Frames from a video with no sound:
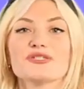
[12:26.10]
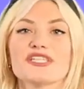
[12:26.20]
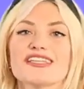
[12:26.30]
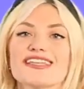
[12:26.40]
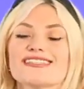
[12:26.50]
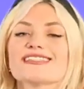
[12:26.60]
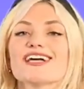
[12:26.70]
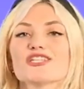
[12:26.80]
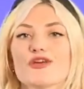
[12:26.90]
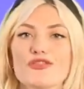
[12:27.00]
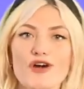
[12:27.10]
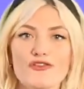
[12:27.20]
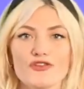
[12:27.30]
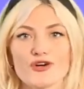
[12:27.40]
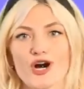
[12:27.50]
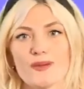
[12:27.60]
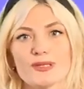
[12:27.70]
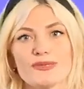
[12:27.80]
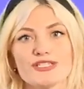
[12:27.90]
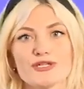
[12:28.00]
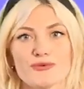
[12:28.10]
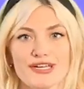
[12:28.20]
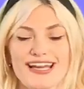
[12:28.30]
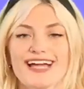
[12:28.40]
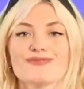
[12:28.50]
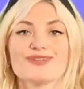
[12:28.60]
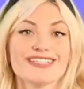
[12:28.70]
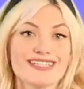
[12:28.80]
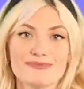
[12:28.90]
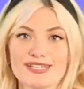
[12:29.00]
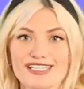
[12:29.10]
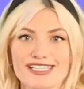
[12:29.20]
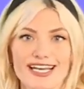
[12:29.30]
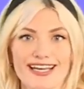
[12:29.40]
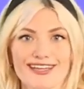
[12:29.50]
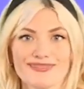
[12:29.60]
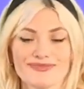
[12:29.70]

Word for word: Gina, that's such a thoughtful compliment to read, I really appreciate it.